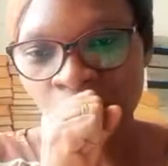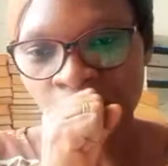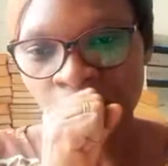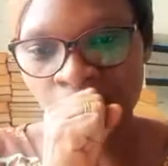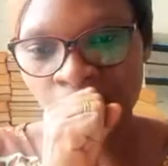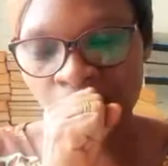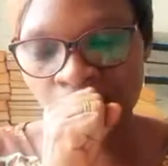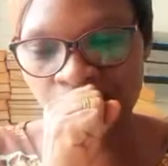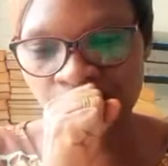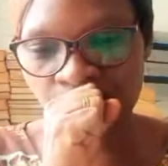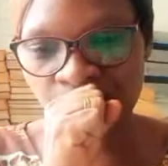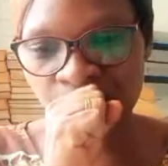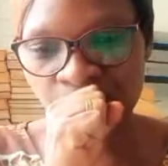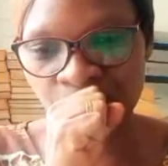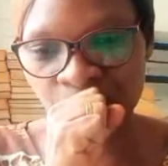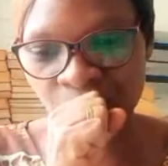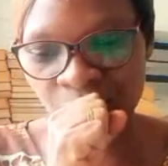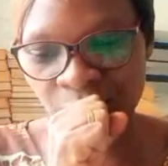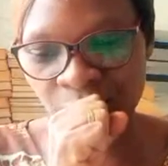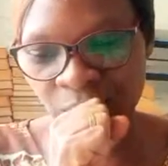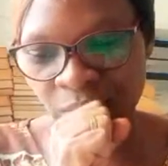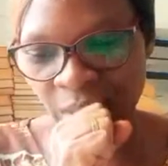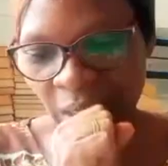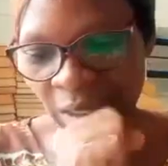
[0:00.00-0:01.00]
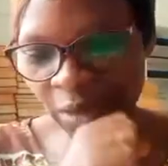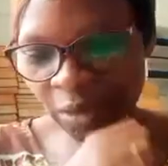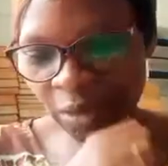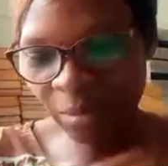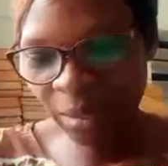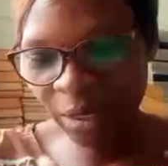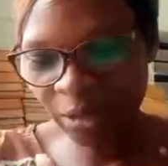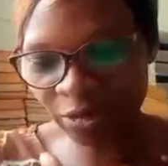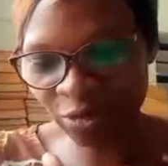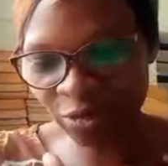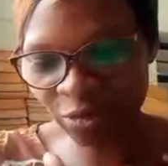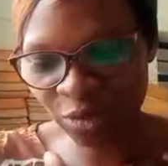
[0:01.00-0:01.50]
Oh,
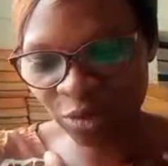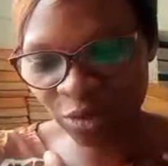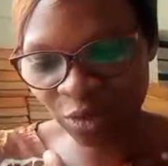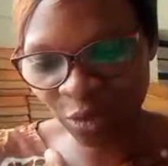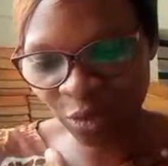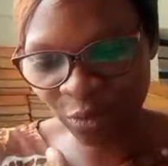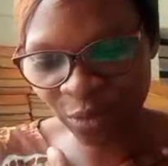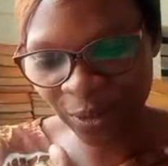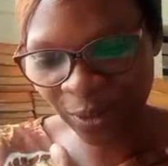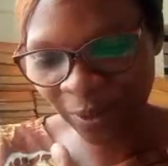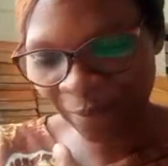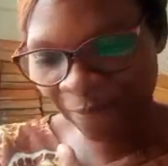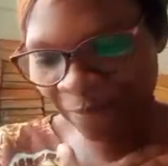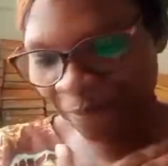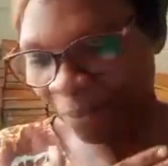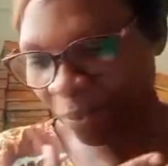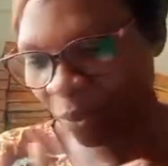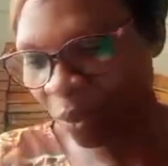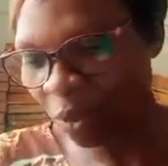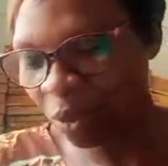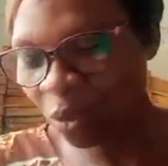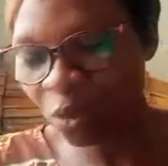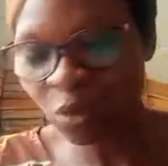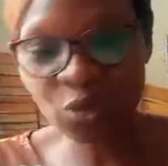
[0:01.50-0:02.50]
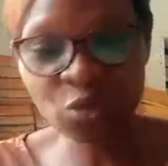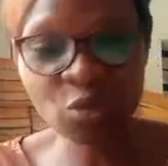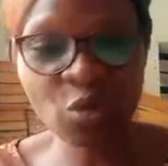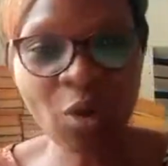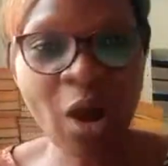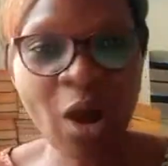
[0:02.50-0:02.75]
my throat, sorry. So